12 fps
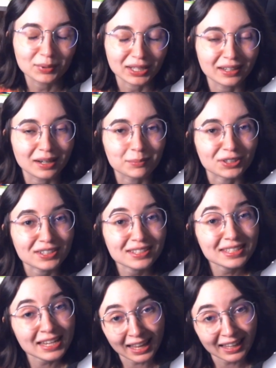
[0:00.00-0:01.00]
But number
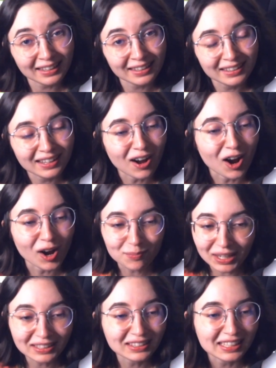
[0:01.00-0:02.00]
10 on
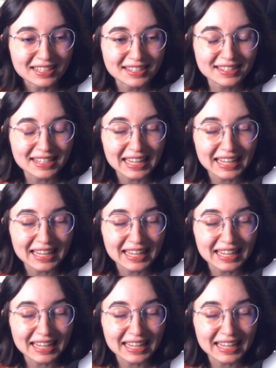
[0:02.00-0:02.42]
my list